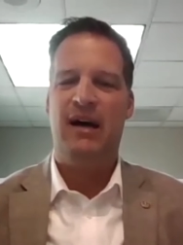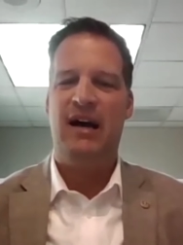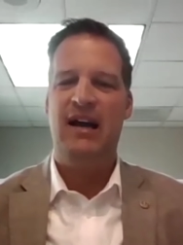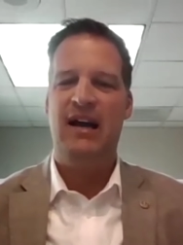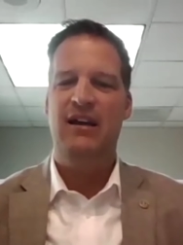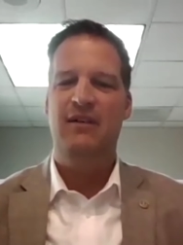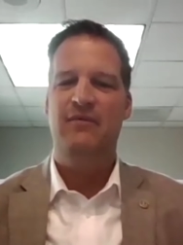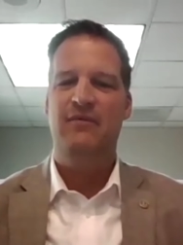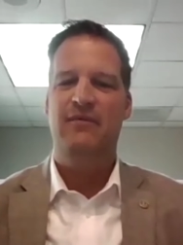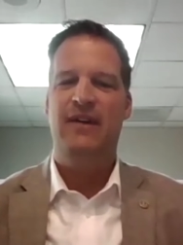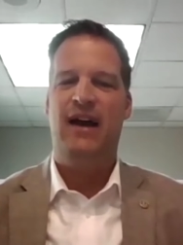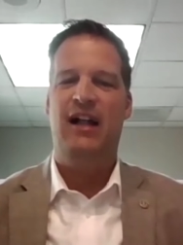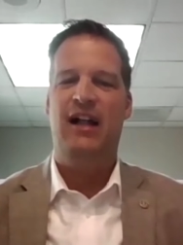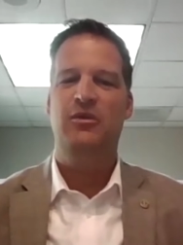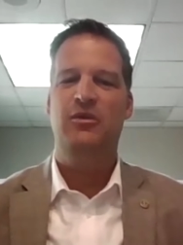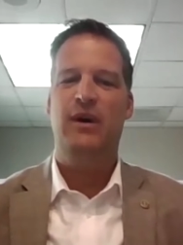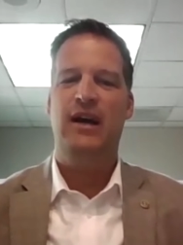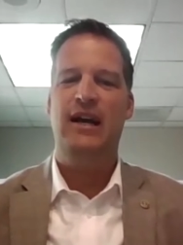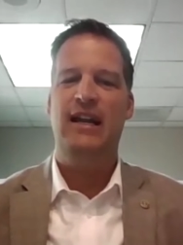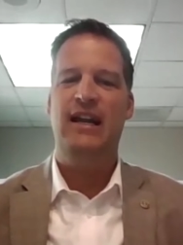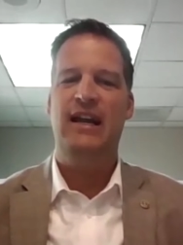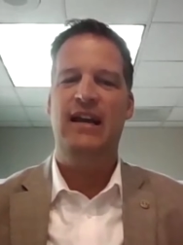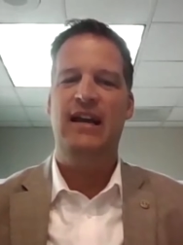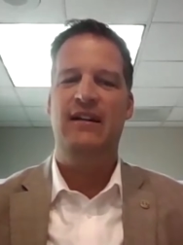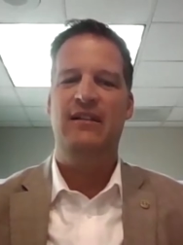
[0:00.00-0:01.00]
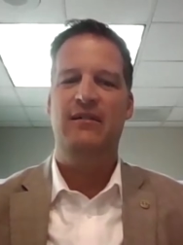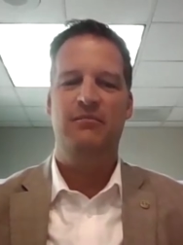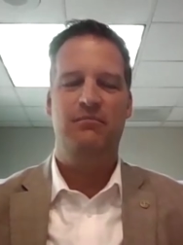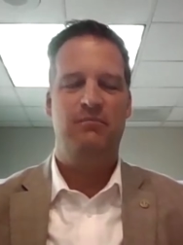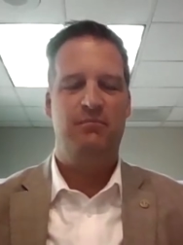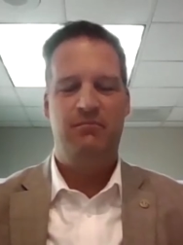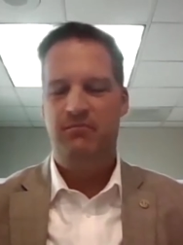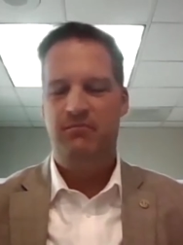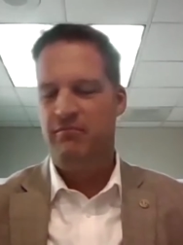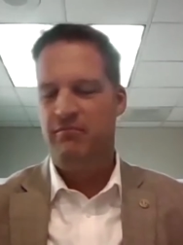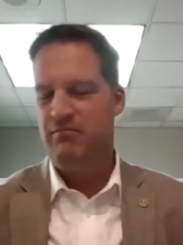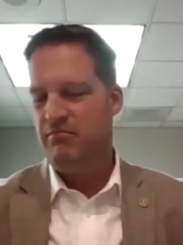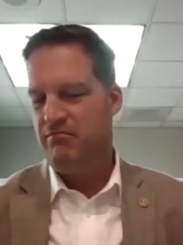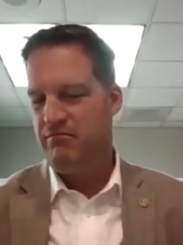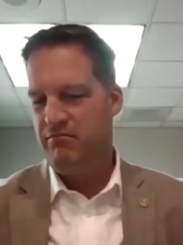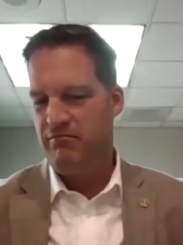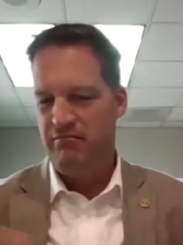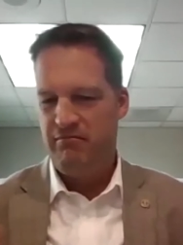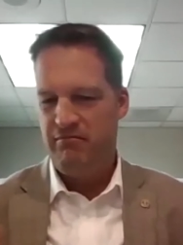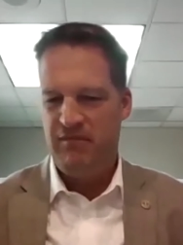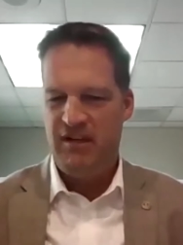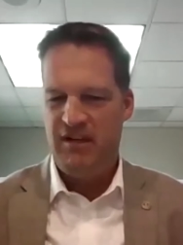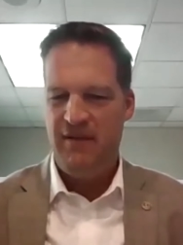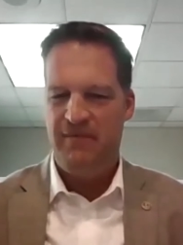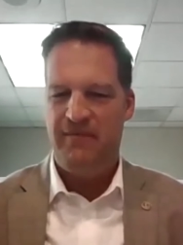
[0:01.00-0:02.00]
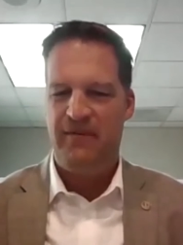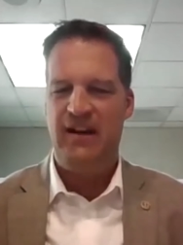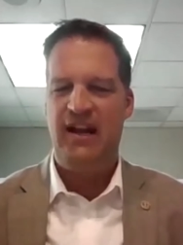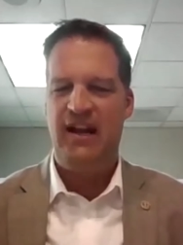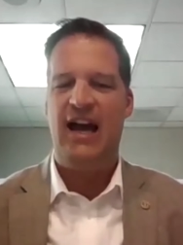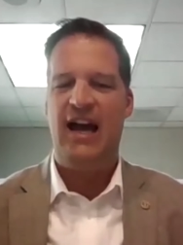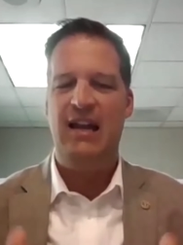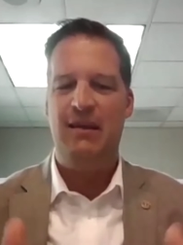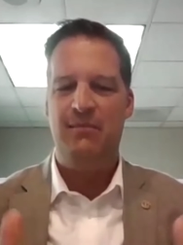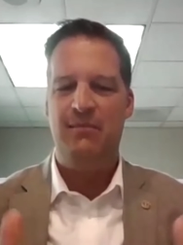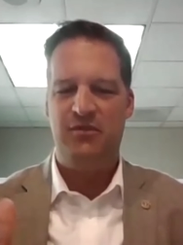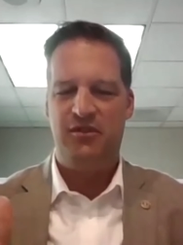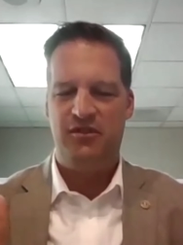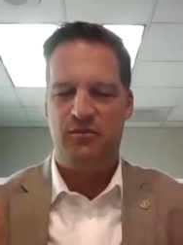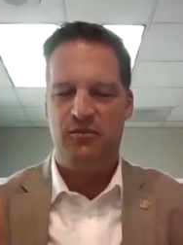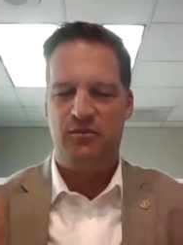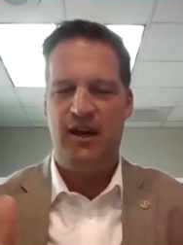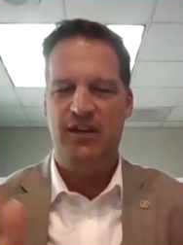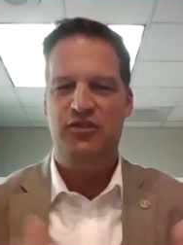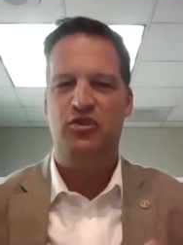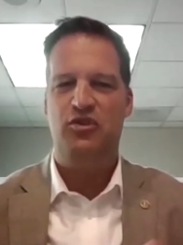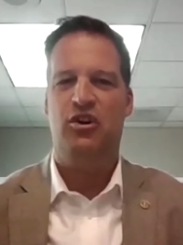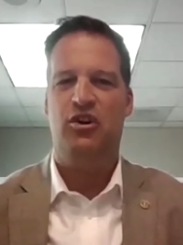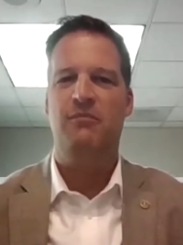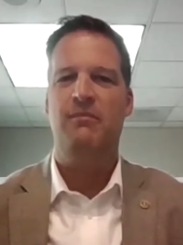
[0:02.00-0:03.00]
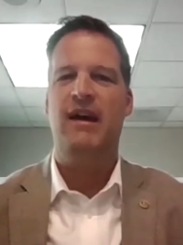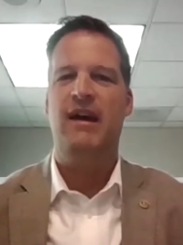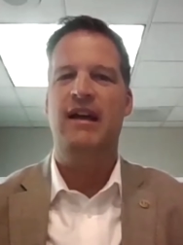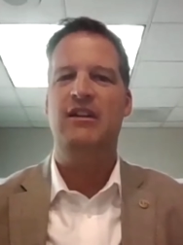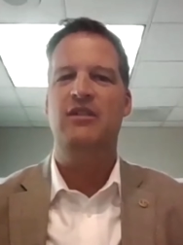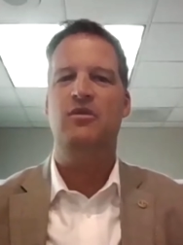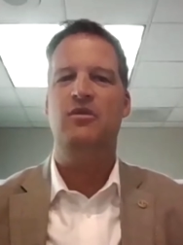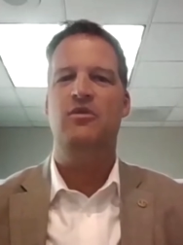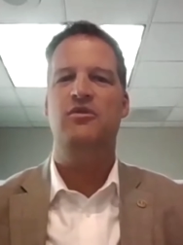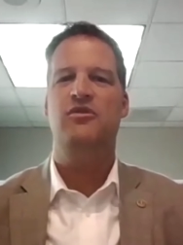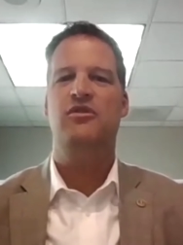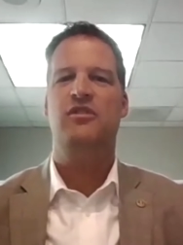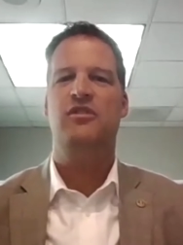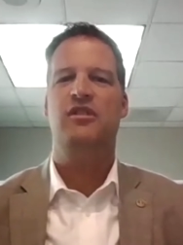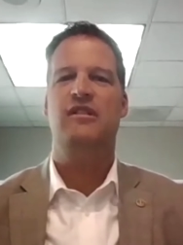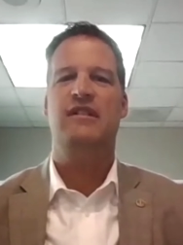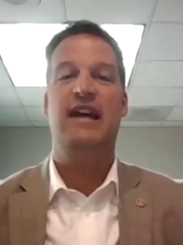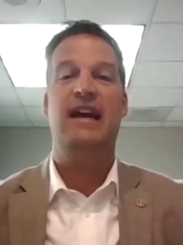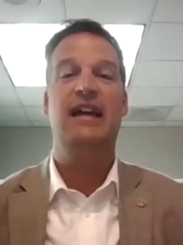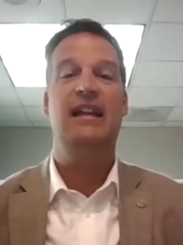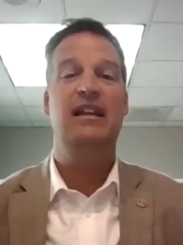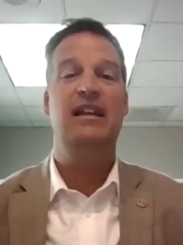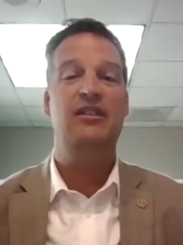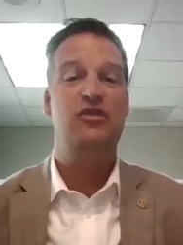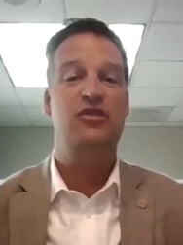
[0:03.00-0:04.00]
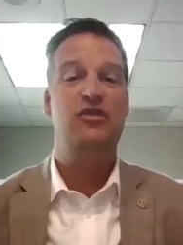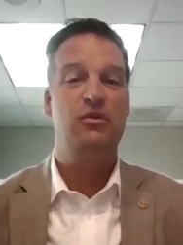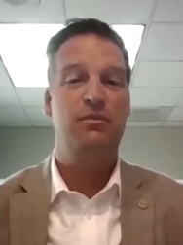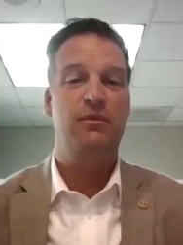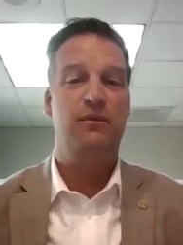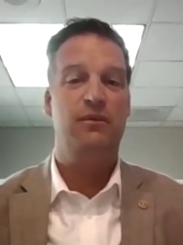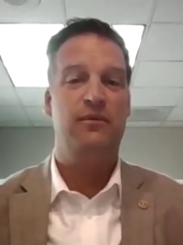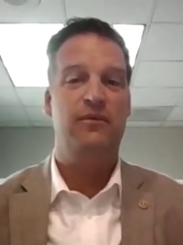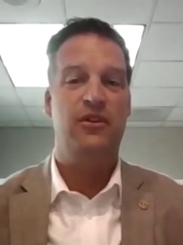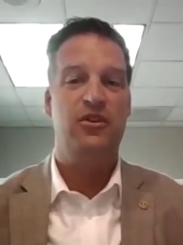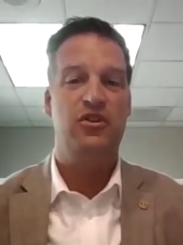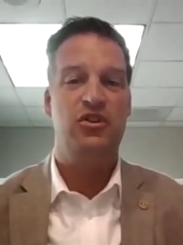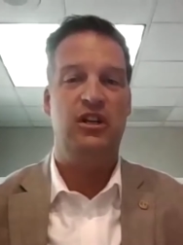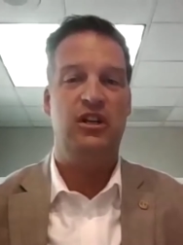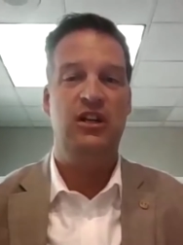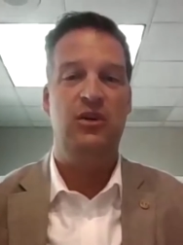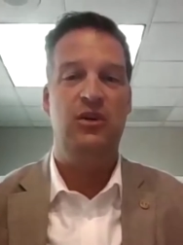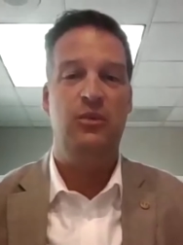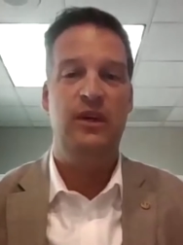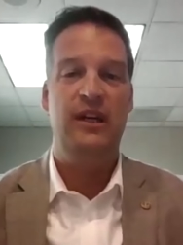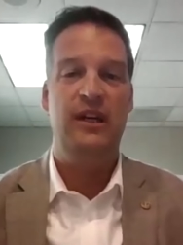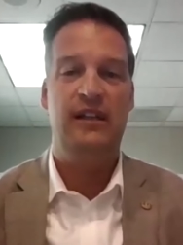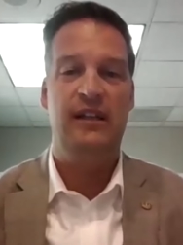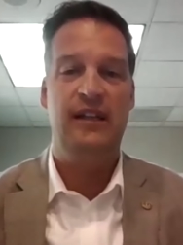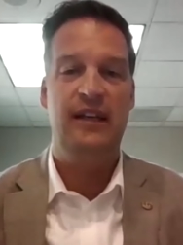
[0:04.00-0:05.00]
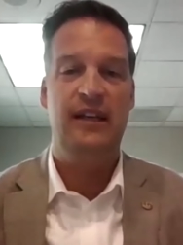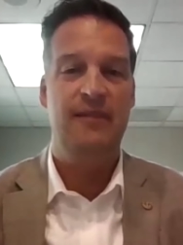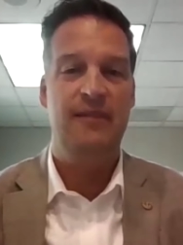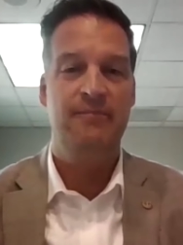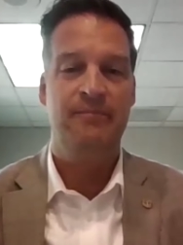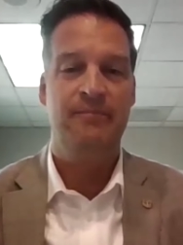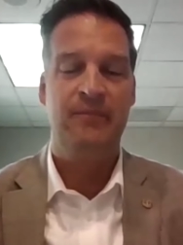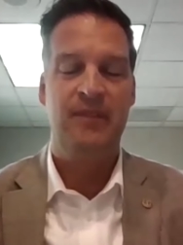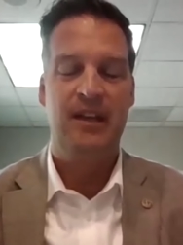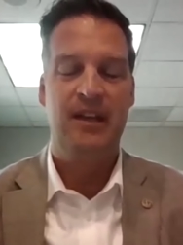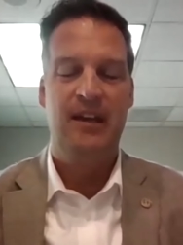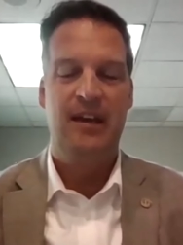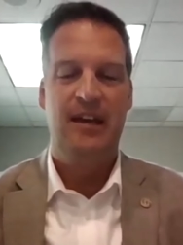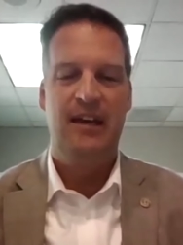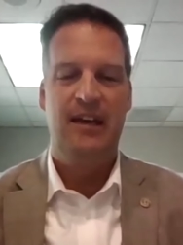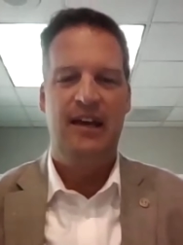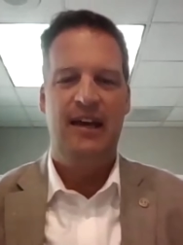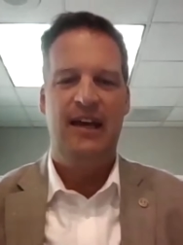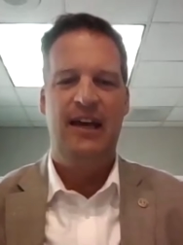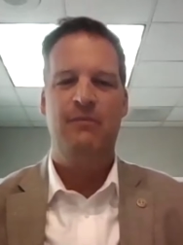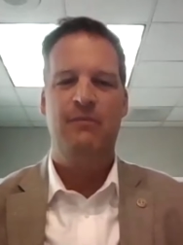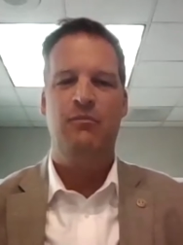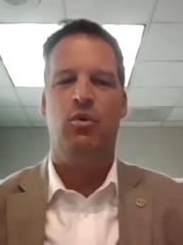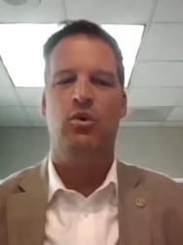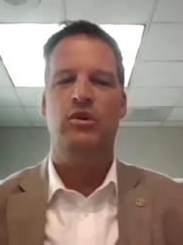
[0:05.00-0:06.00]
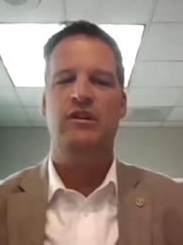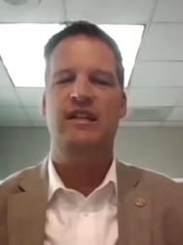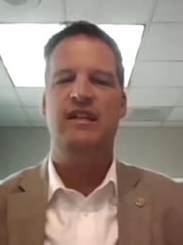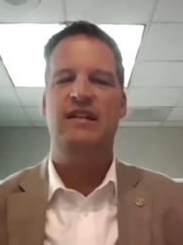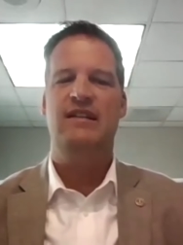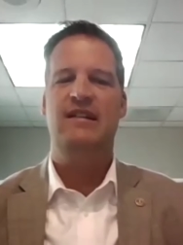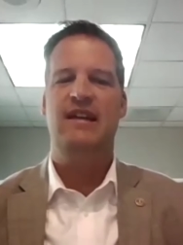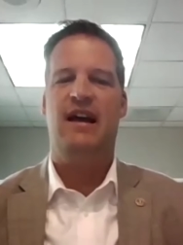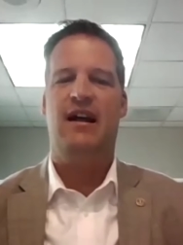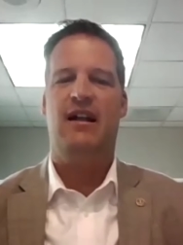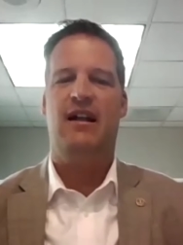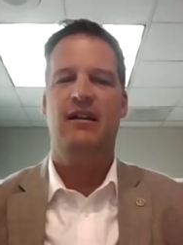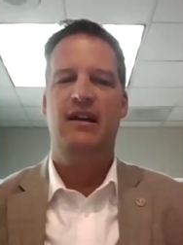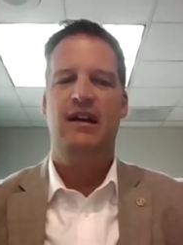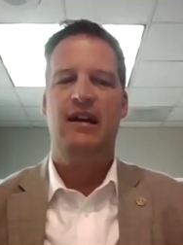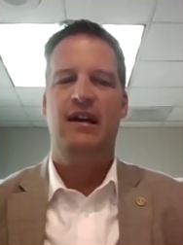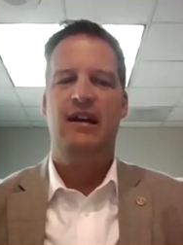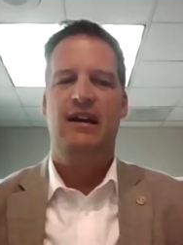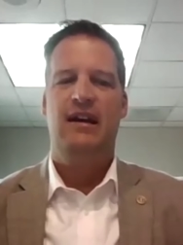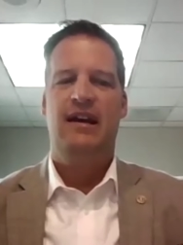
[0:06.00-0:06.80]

by evaluating different items, restaurant menus, daily, superficially, weekly, in more detail.